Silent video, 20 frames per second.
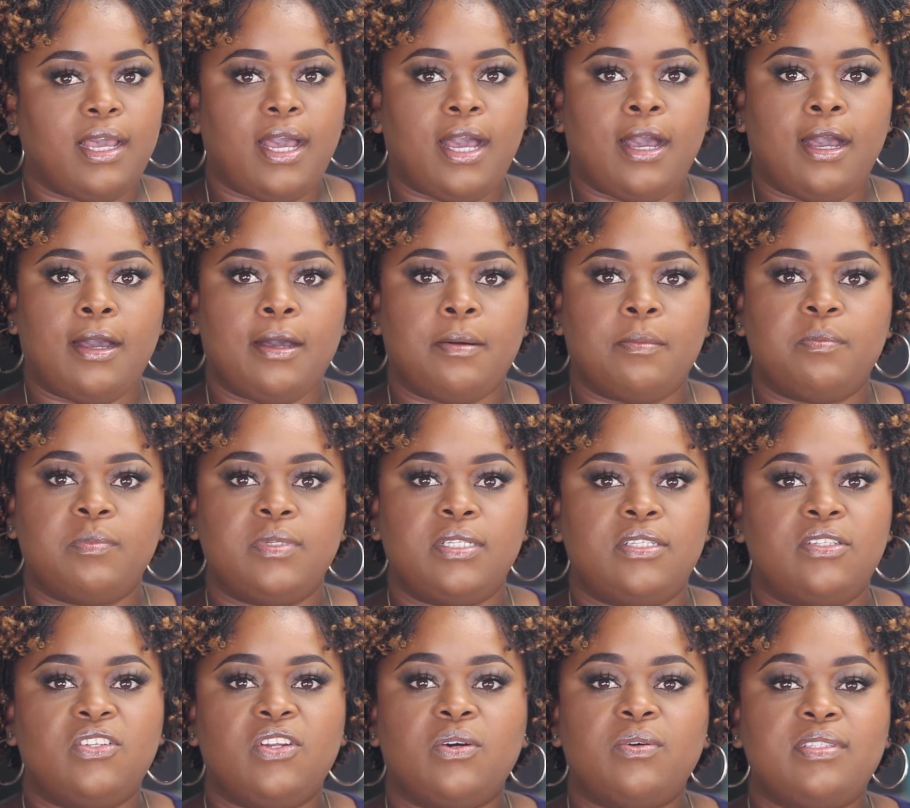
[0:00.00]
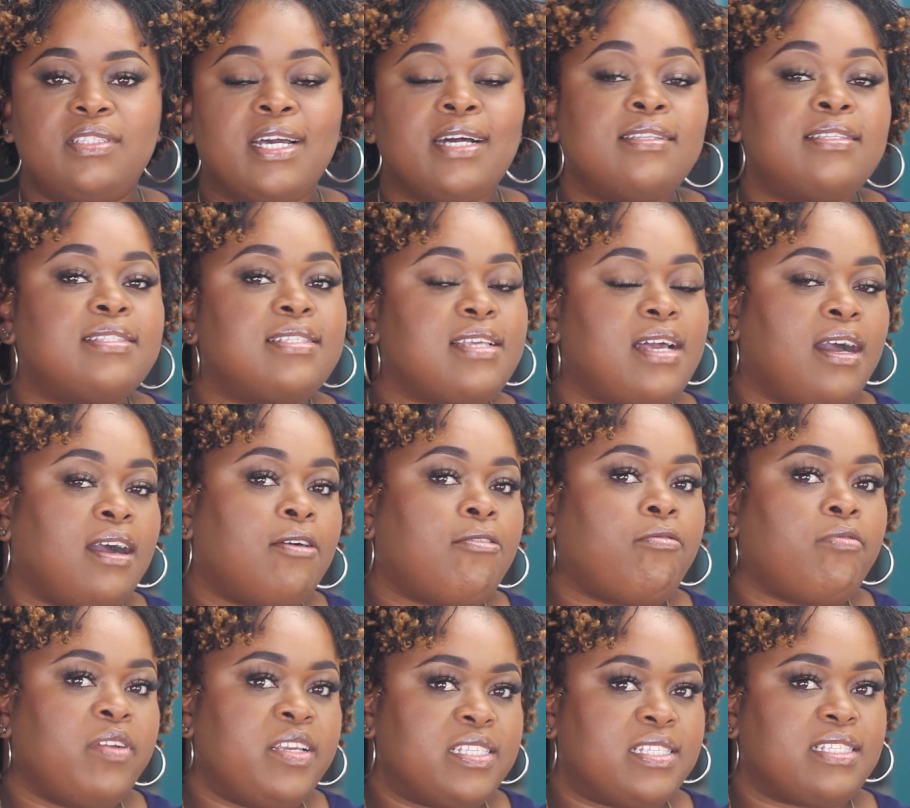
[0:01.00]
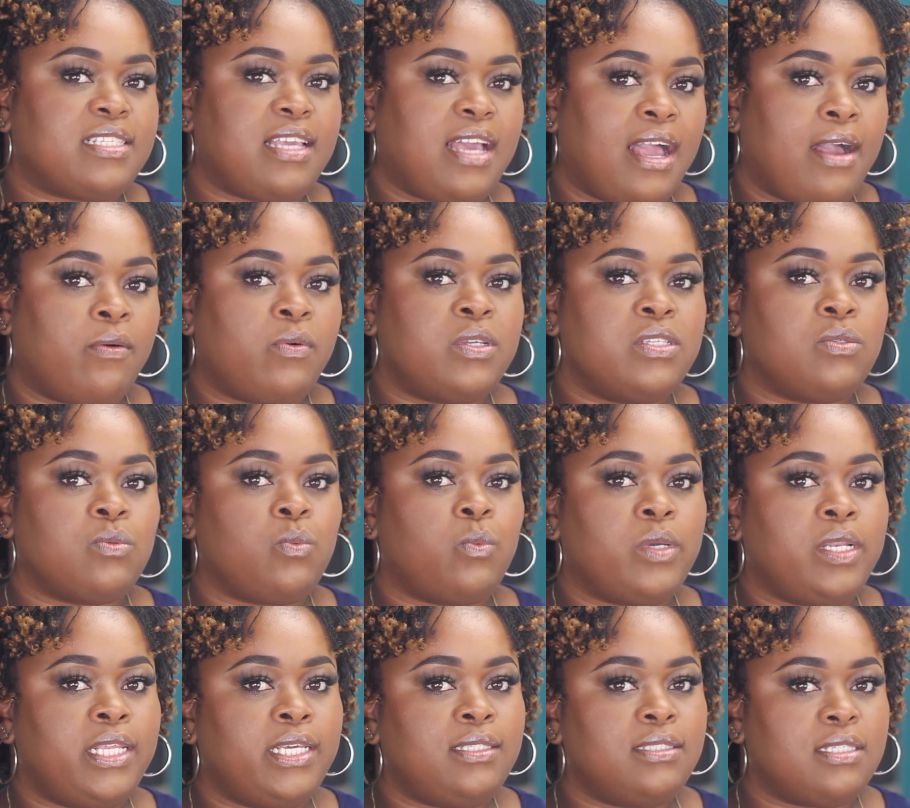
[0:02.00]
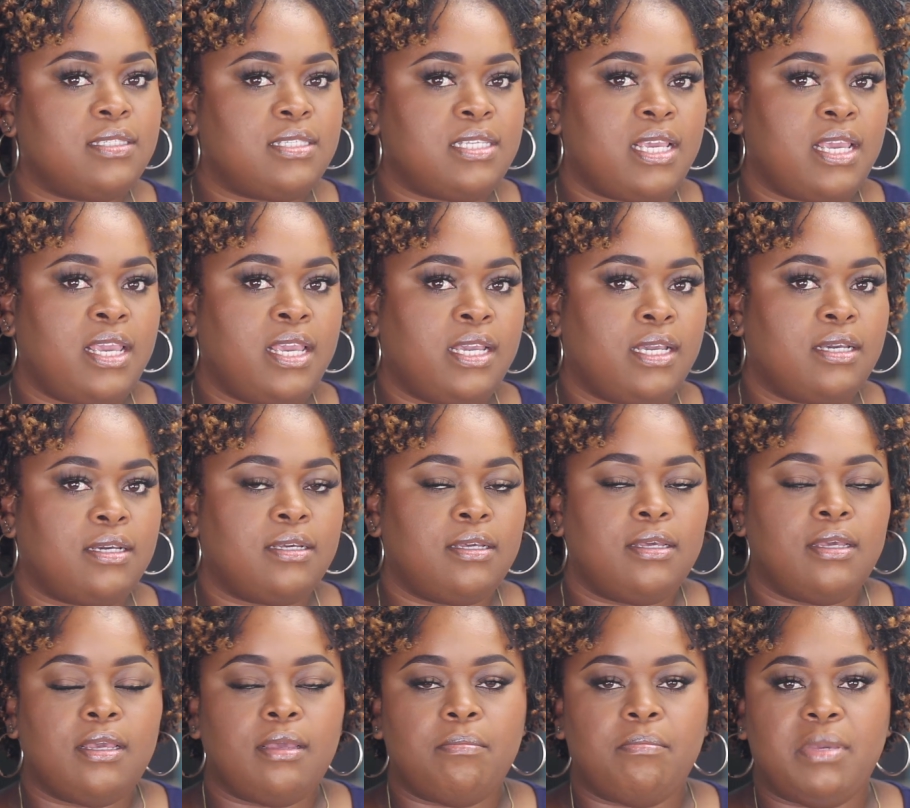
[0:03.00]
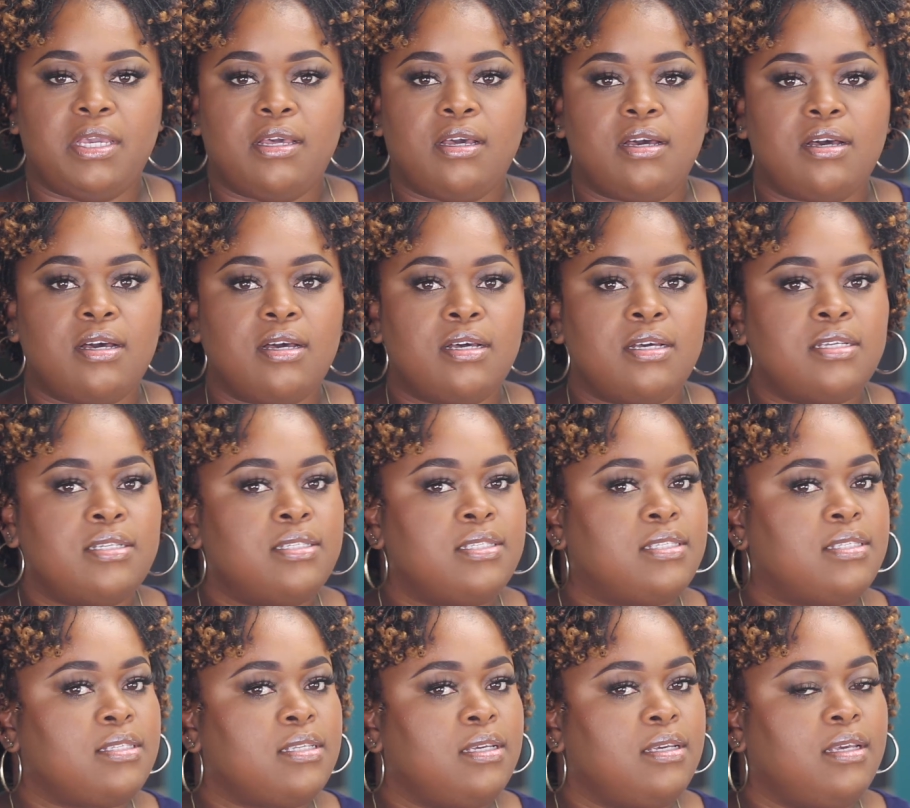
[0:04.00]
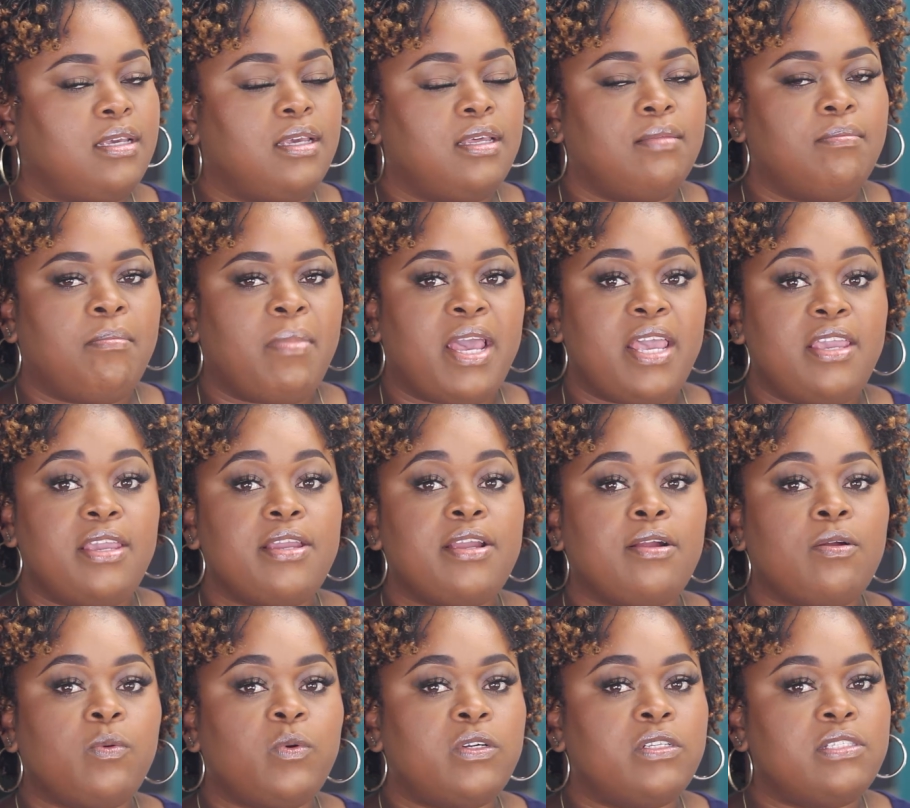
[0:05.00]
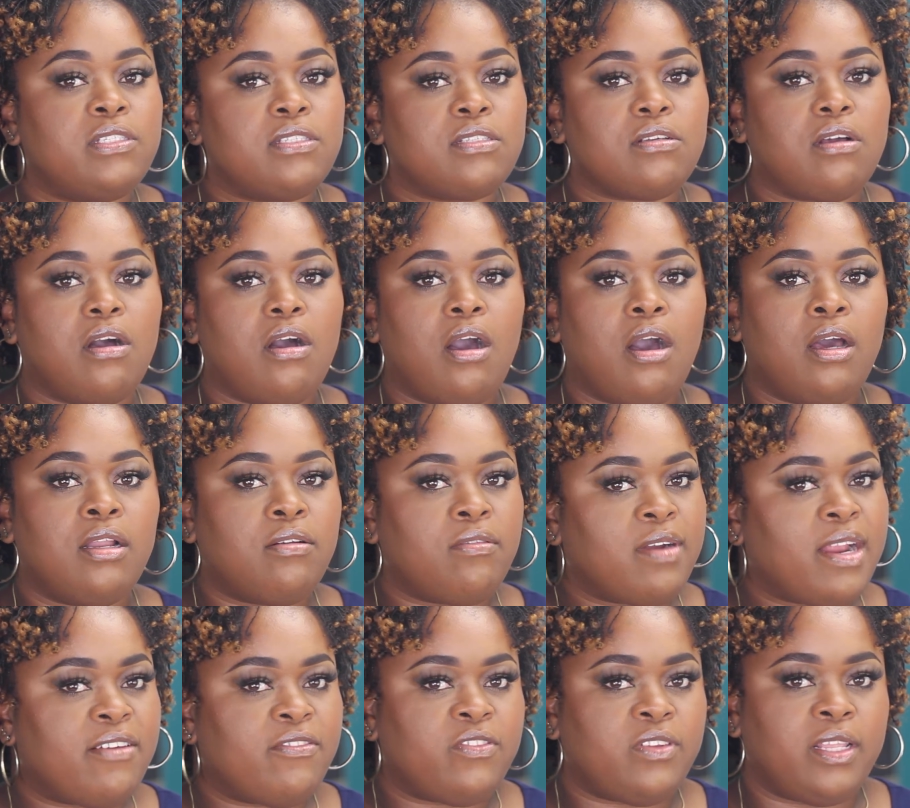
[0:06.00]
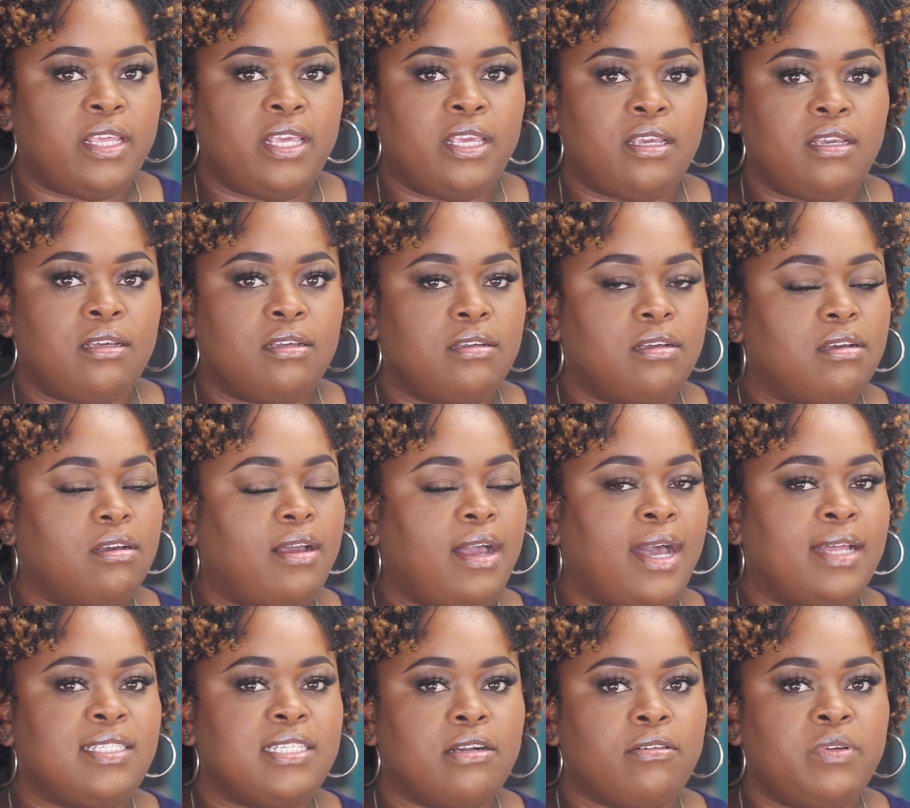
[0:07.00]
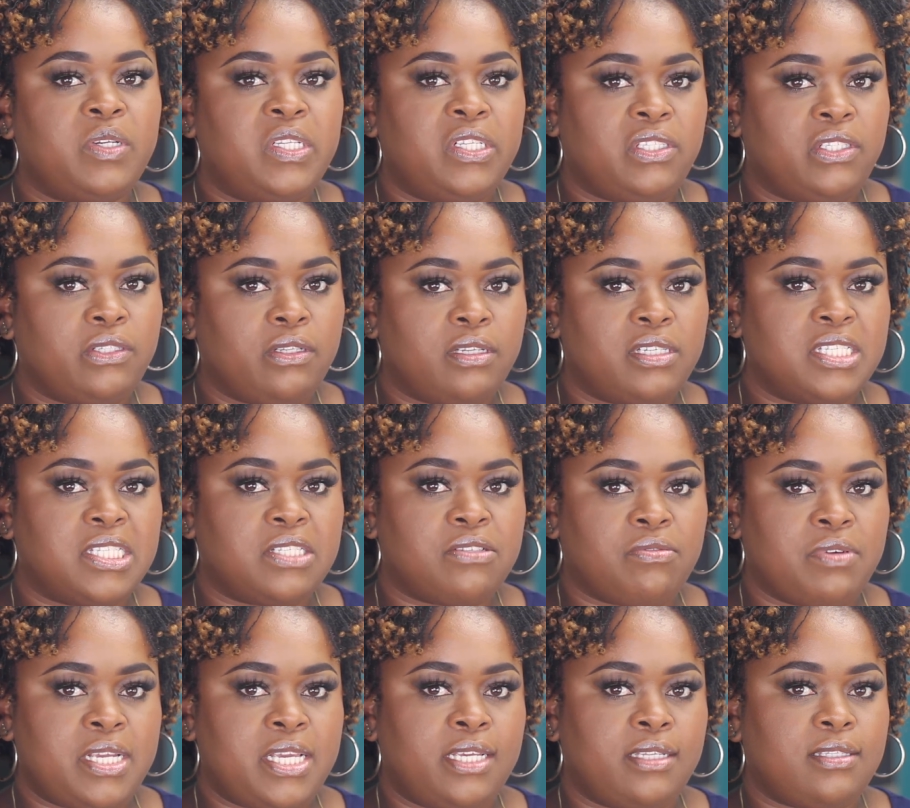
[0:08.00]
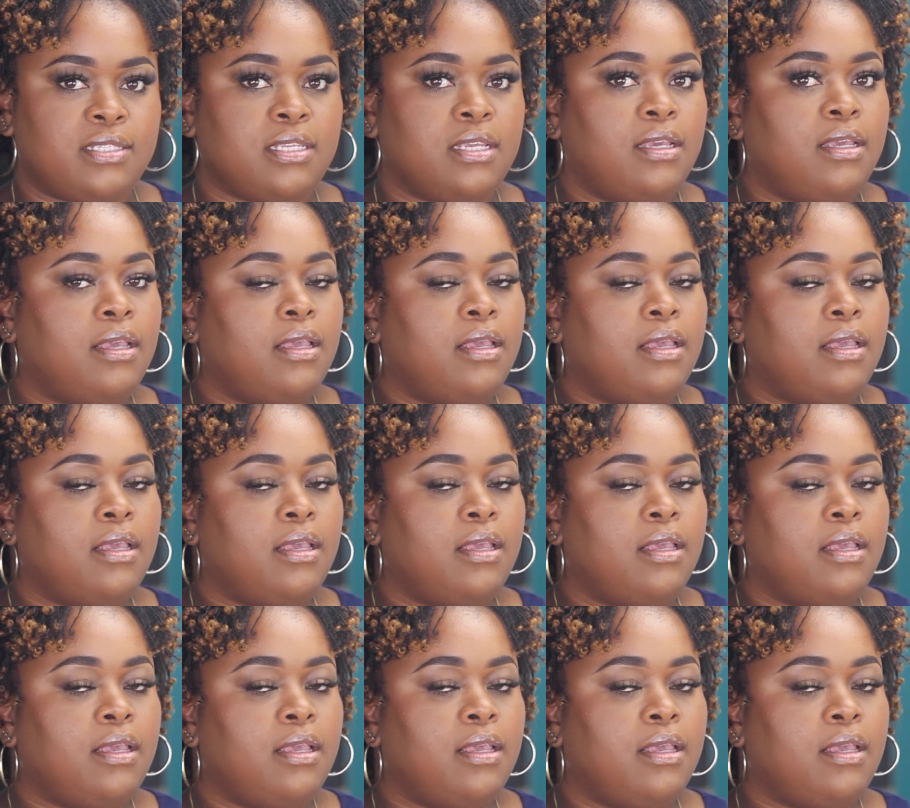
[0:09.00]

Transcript: No, that's a risk I was willing to take because my hair was unraveling at a ridiculous rate.